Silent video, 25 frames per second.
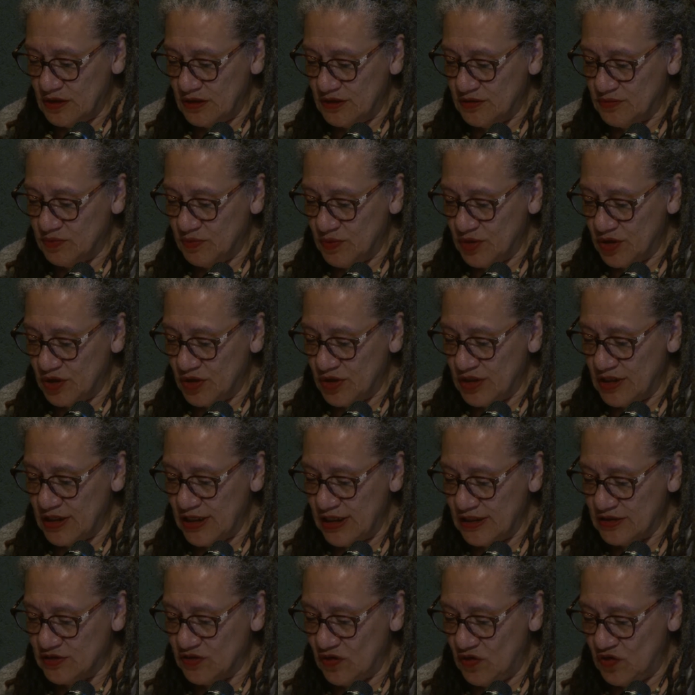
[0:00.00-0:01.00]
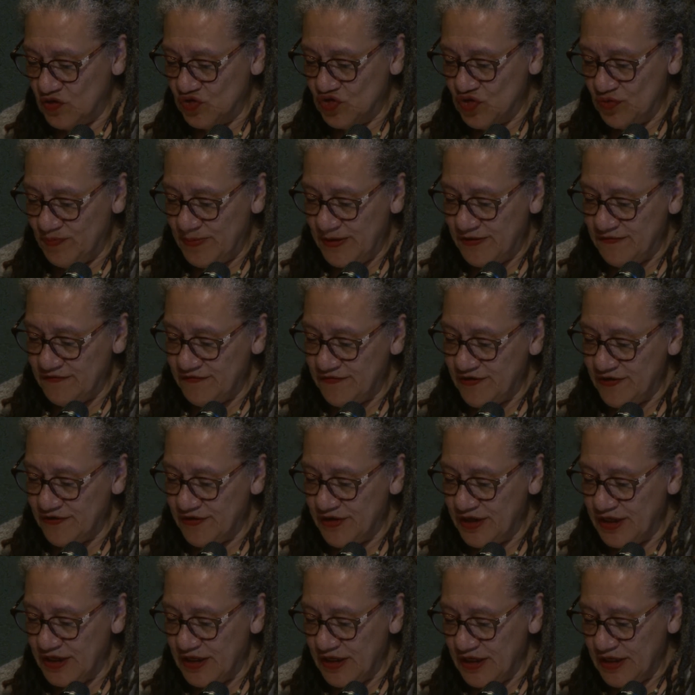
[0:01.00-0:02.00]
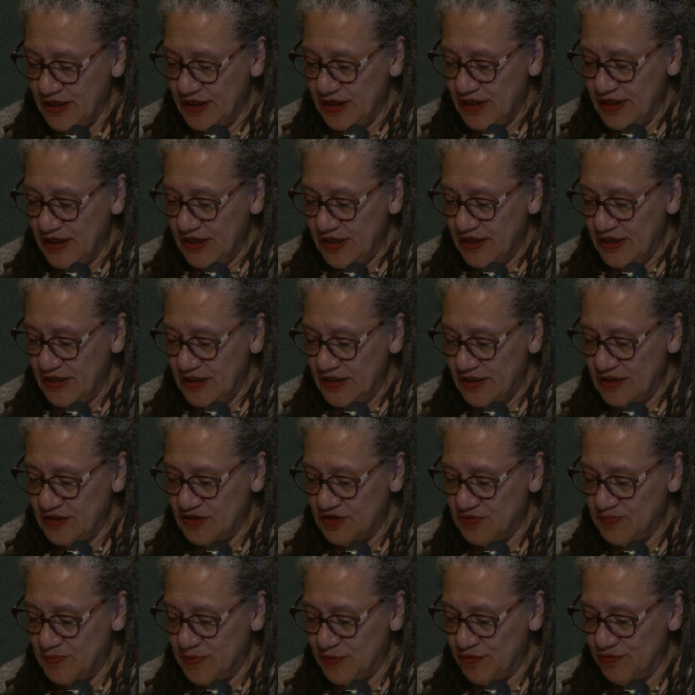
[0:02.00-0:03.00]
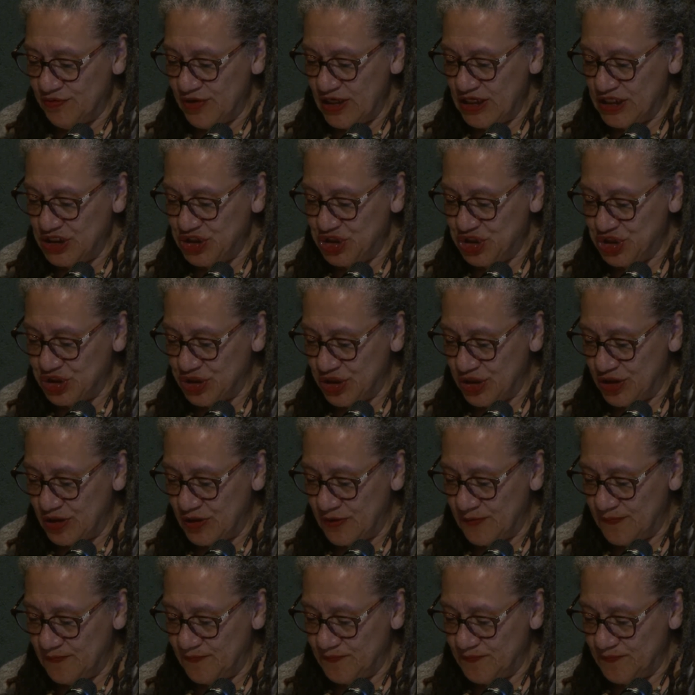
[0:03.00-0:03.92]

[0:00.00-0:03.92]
This work has also been very inspirational.